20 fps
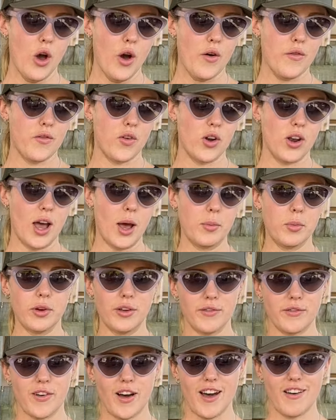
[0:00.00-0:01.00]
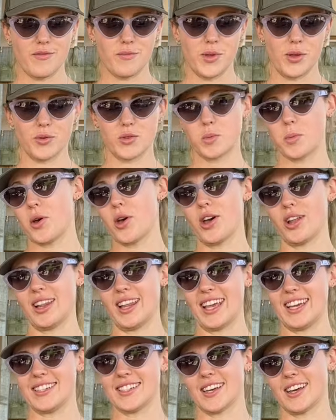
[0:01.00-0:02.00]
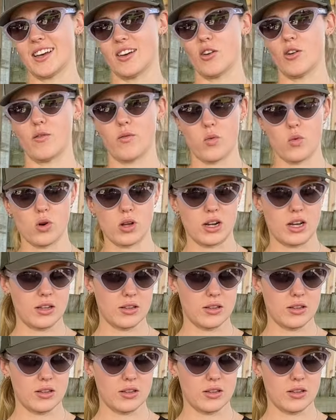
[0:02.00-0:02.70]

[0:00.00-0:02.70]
for 9.5 mils per litre of water.